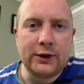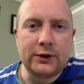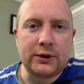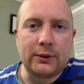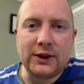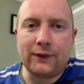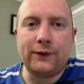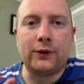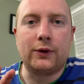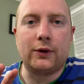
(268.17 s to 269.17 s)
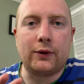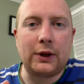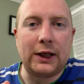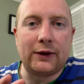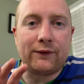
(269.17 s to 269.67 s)
So as for
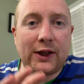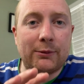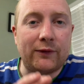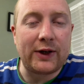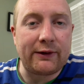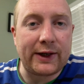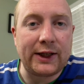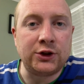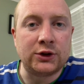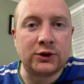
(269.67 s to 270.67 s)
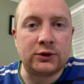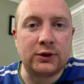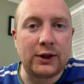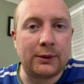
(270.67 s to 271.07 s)
theme and variations,